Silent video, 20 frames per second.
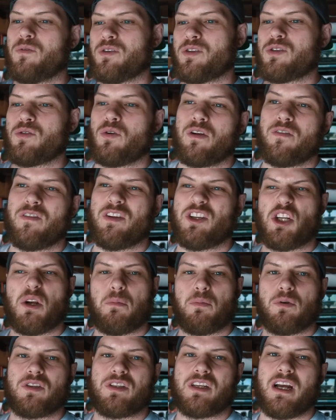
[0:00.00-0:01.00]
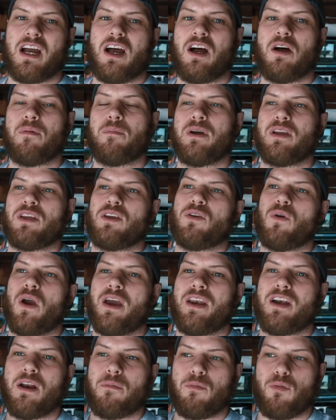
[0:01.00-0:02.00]
was sort of a chipper style, but you
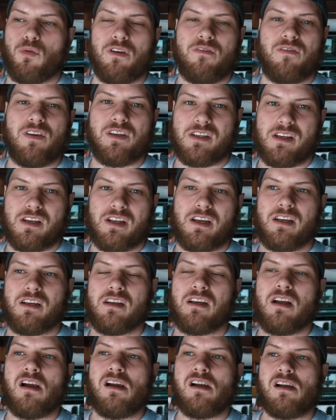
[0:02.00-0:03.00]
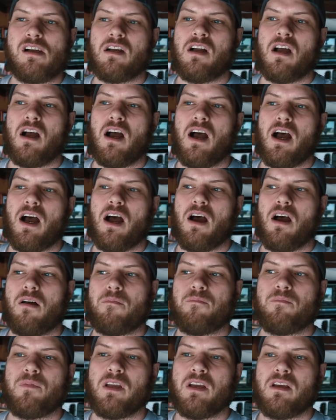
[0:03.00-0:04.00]
ended up revisiting
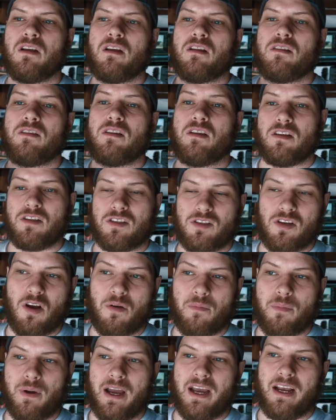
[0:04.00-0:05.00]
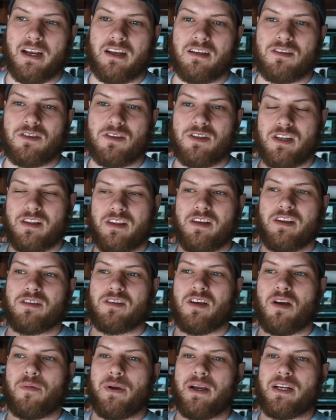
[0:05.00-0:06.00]
um, the assault bike. So you did the
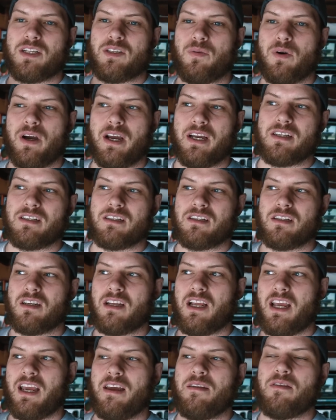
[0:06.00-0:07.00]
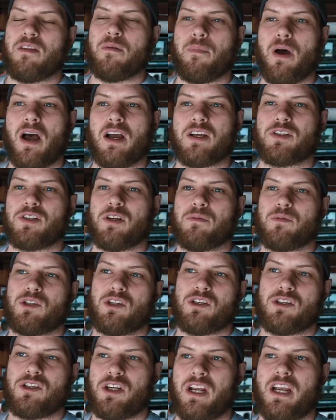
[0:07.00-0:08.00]
assault bike twice, and the box jumps
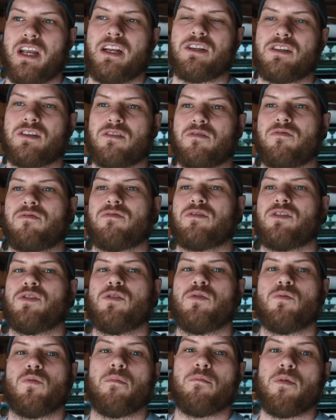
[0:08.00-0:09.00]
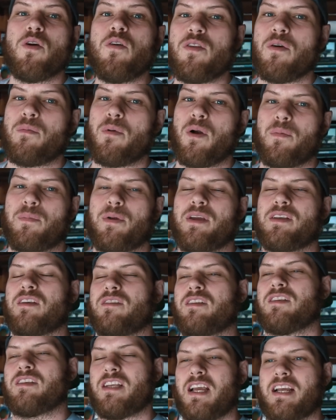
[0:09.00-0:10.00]
just changed to remove the burpees
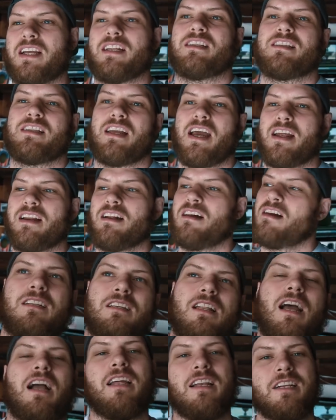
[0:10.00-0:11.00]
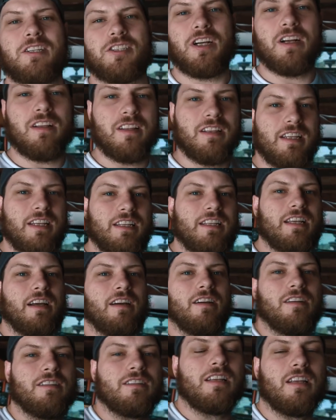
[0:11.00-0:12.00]
on the second set. Not gonna share the
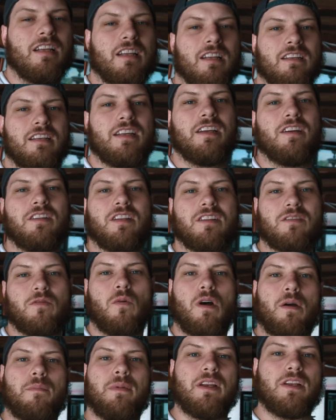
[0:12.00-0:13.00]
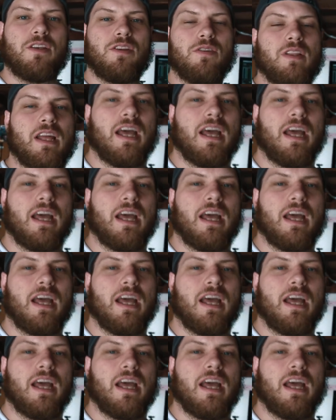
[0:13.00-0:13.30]
details. Neil doesn't want me to do